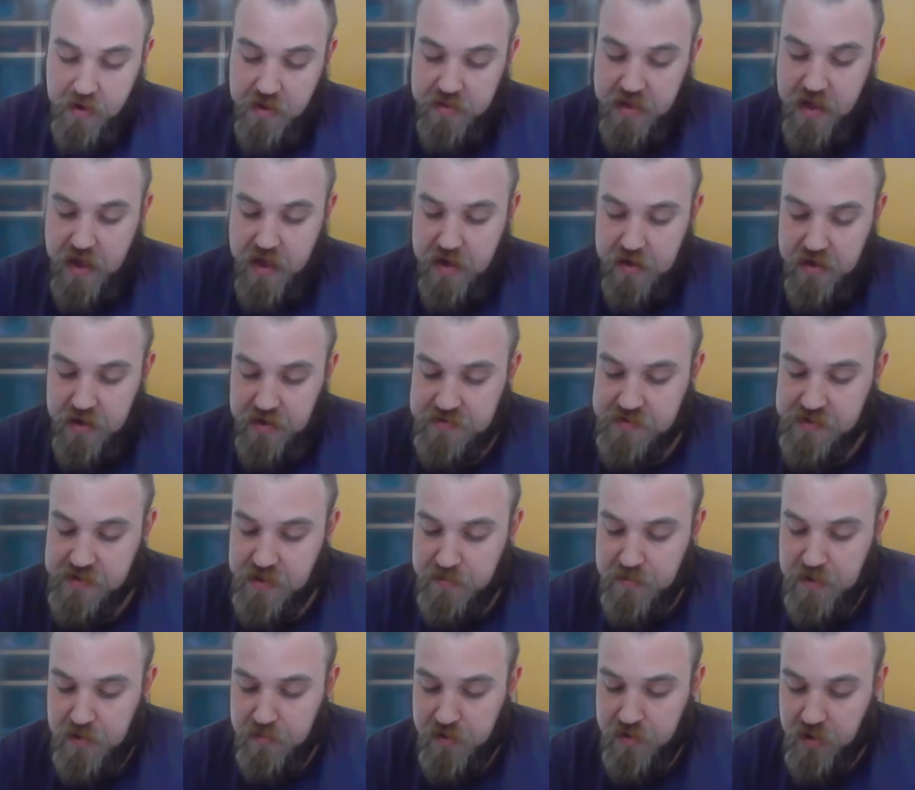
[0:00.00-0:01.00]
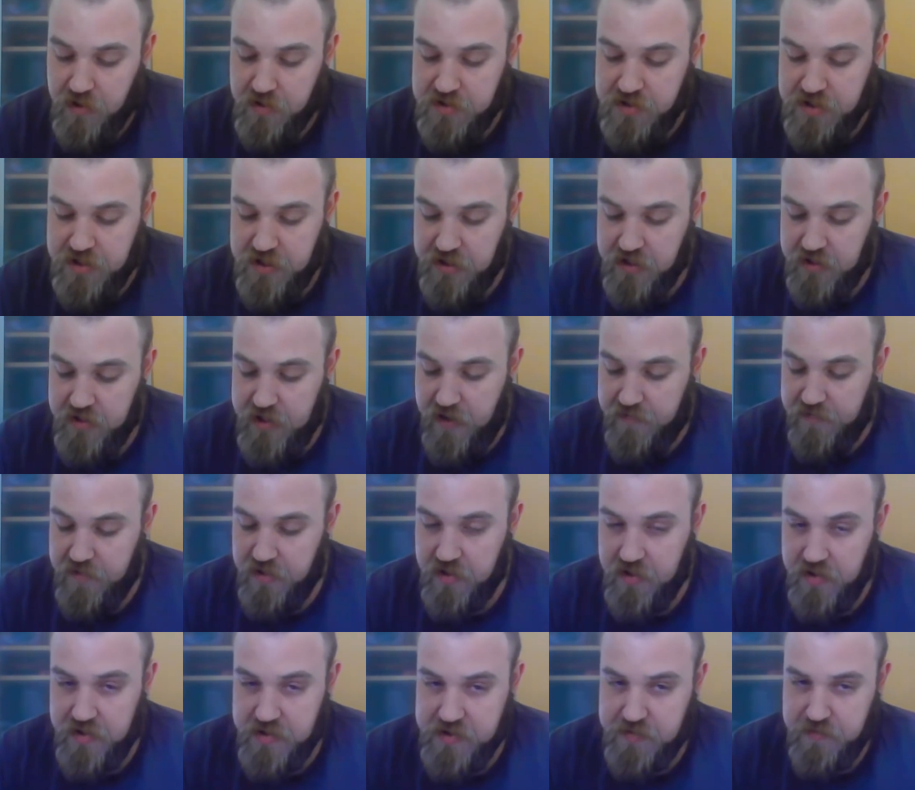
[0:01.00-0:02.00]
Then, on some impulse she could
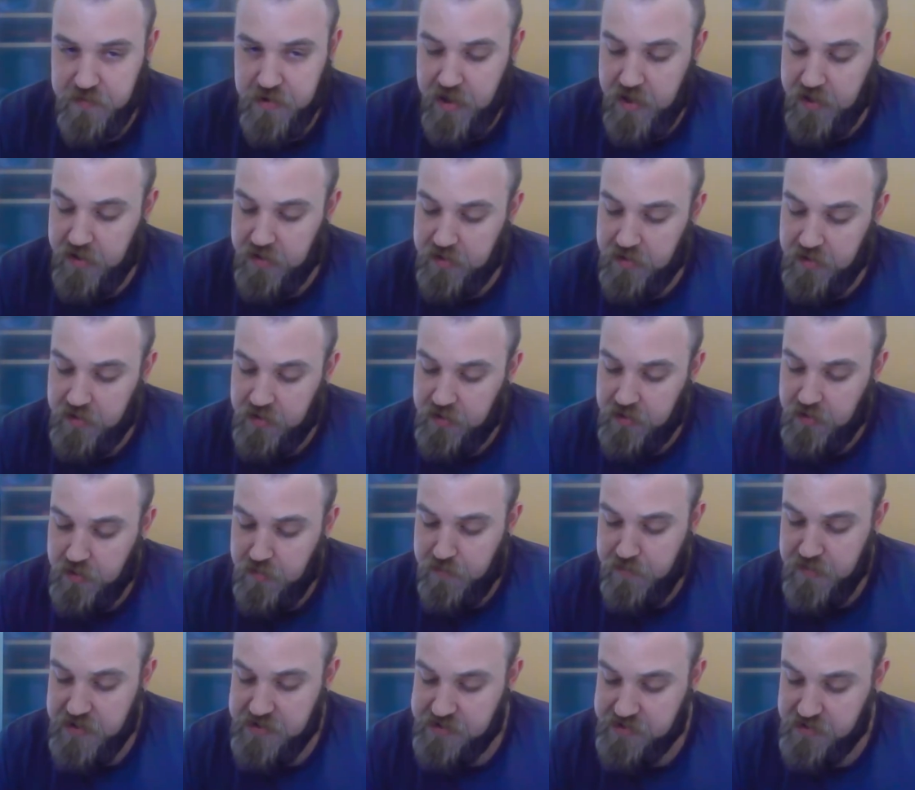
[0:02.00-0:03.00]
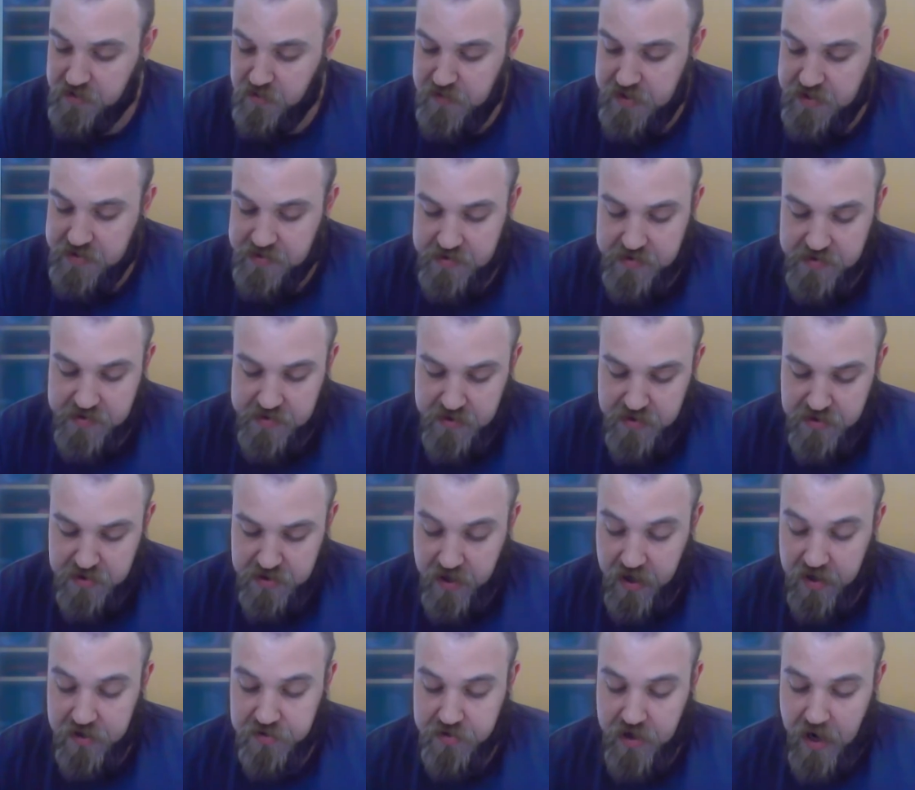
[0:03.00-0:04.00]
never explain, Miss Louisa
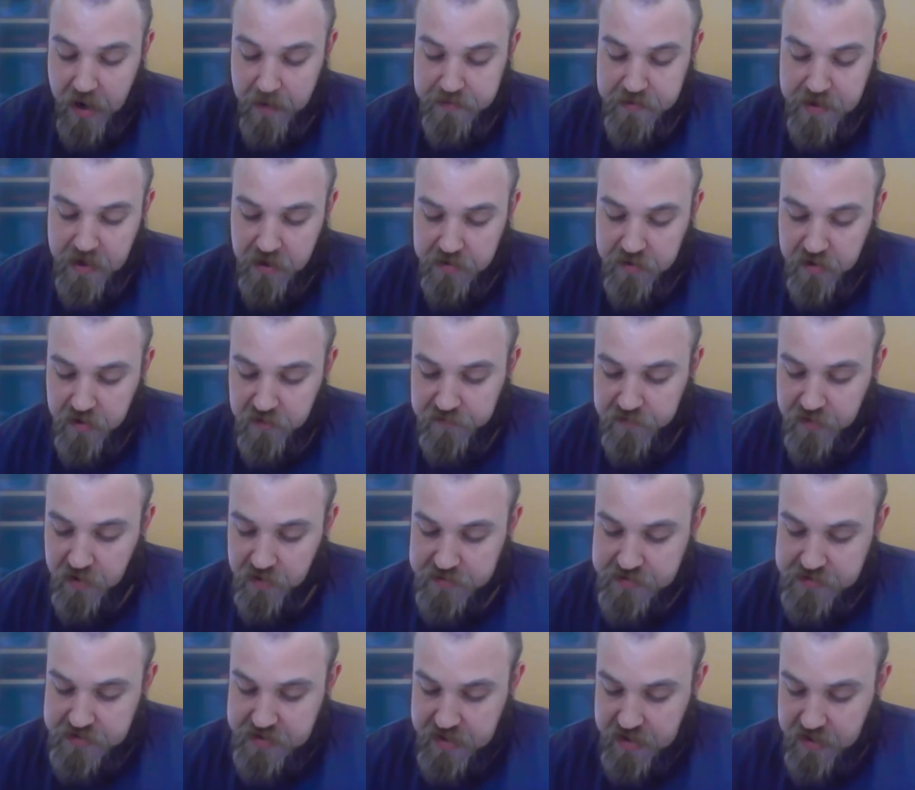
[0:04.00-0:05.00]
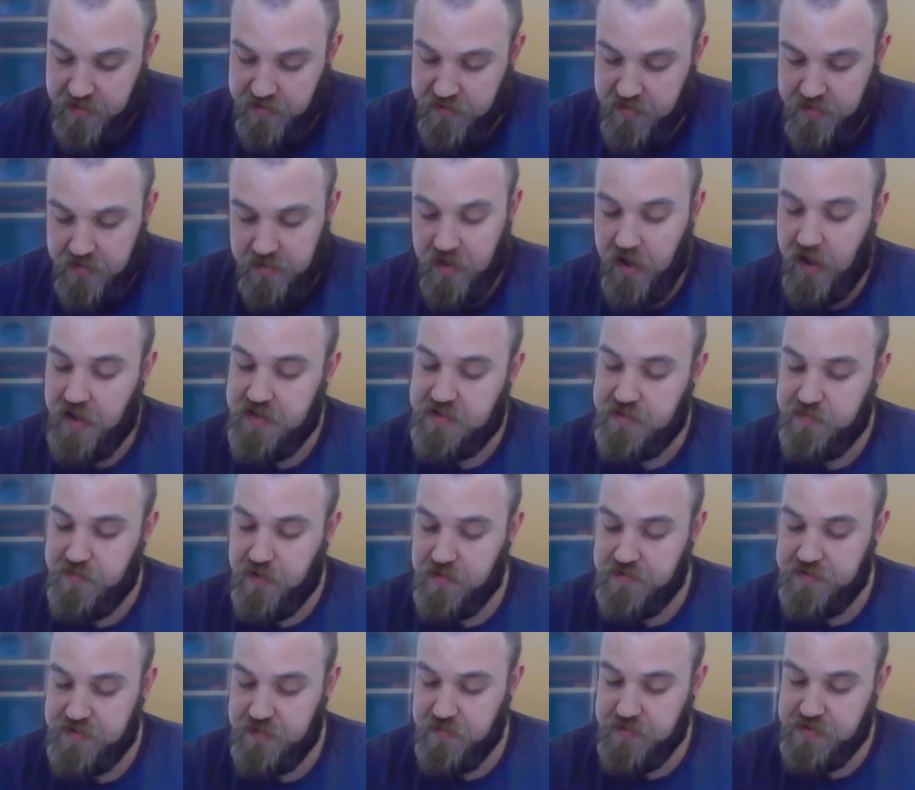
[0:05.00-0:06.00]
Sunshine dropped out her false teeth. I
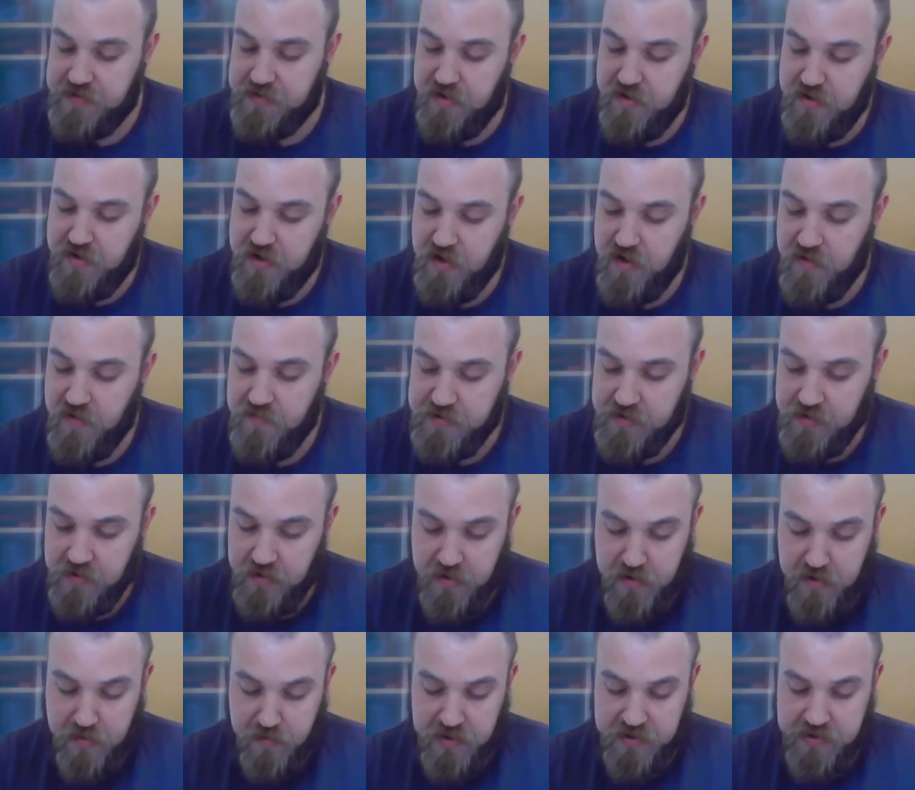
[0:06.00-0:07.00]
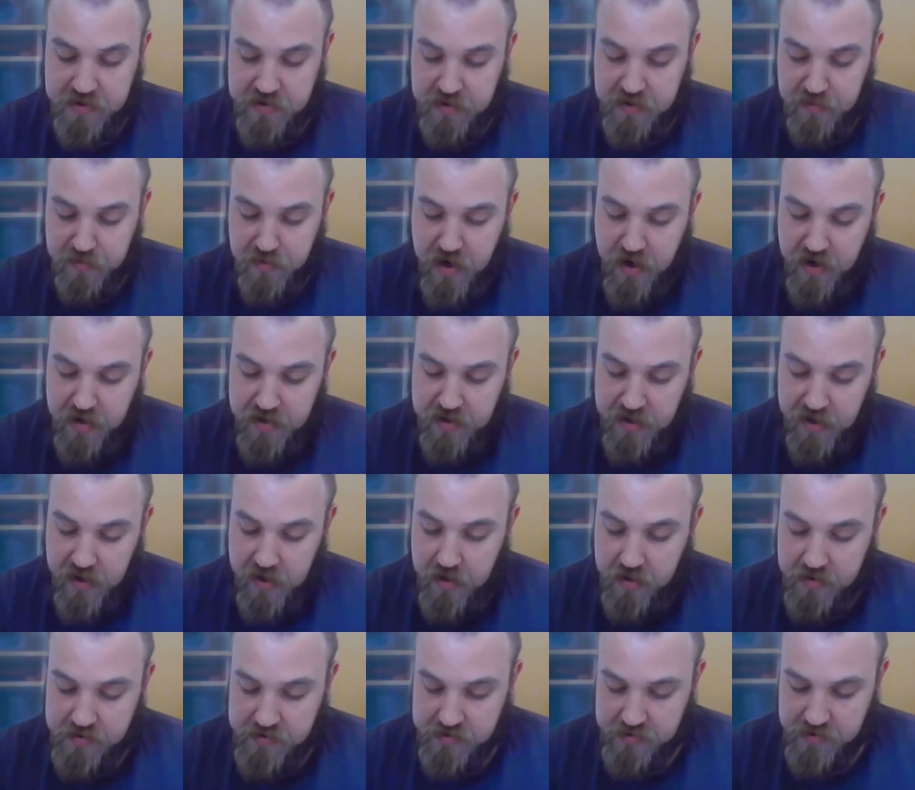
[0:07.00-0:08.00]
suppose it was her nerves, but to the
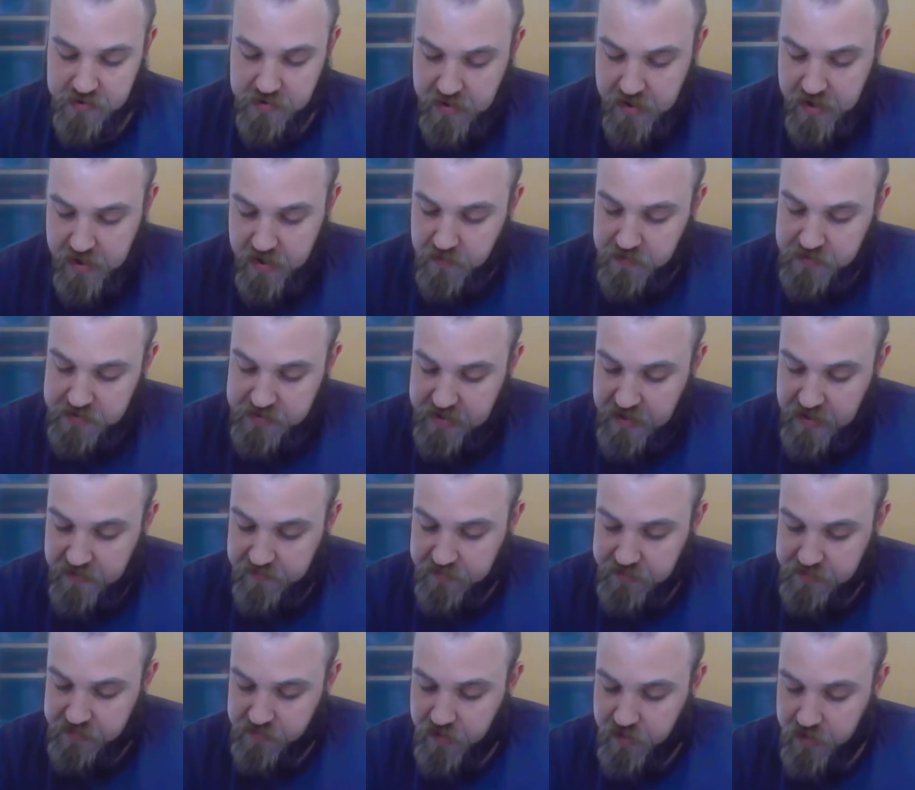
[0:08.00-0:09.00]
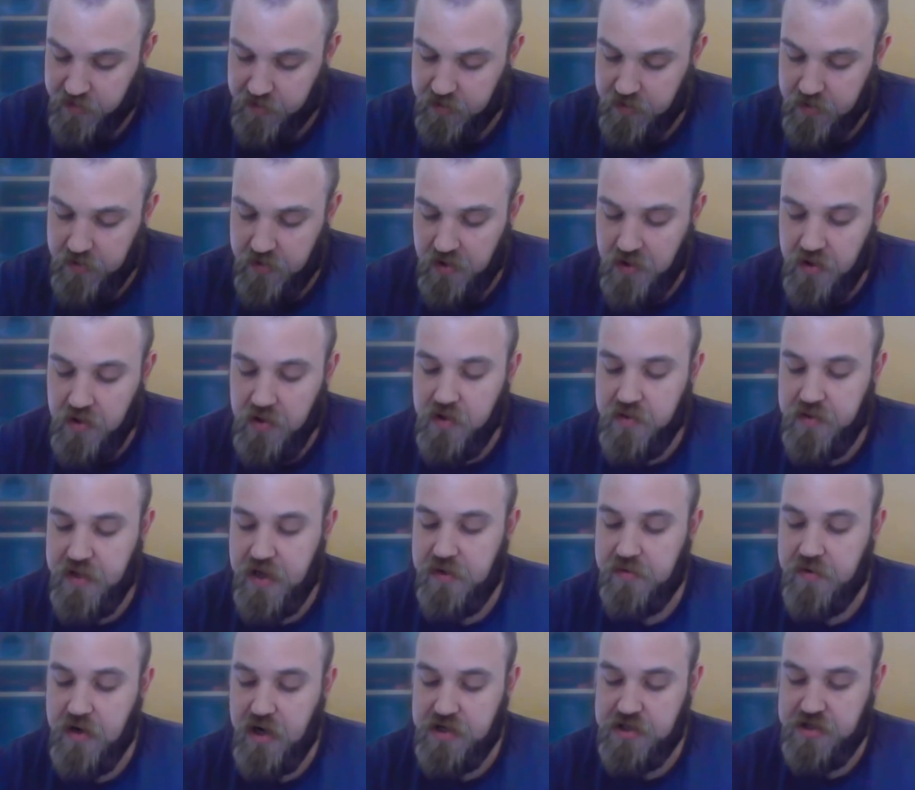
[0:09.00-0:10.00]
Pawnee it was devil's work.
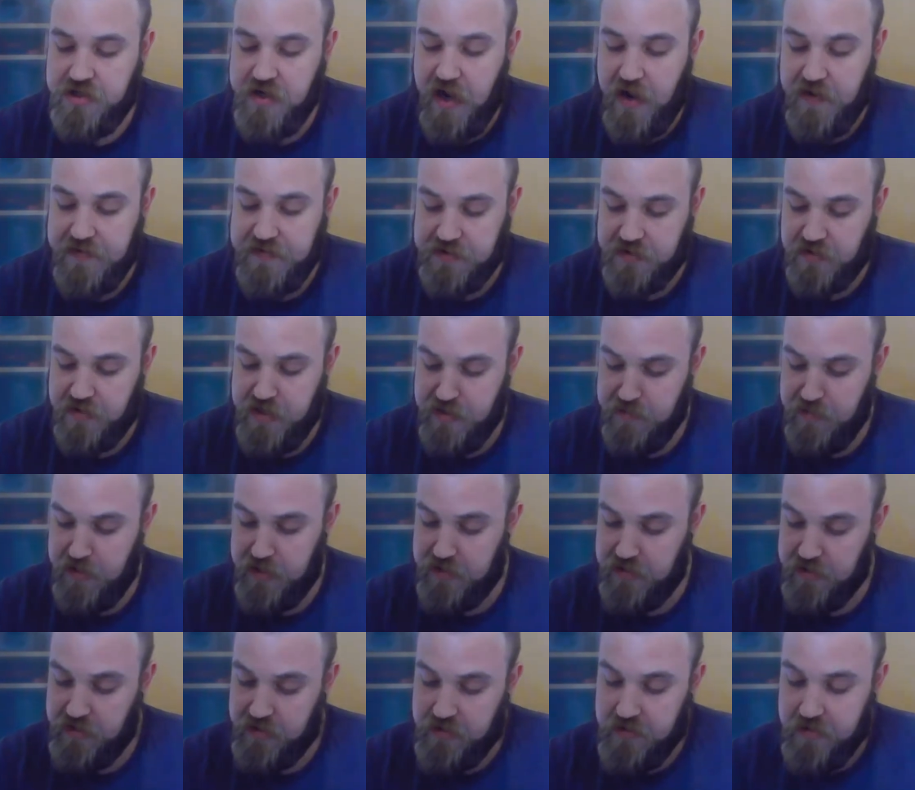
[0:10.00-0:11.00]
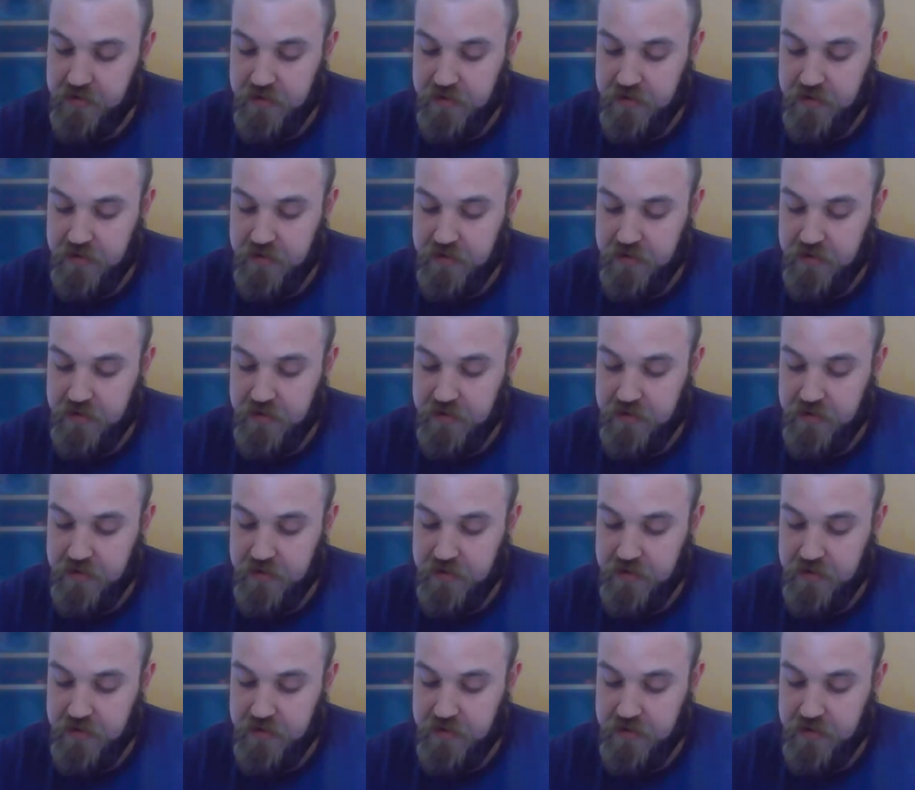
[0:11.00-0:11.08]
They rushed off screaming.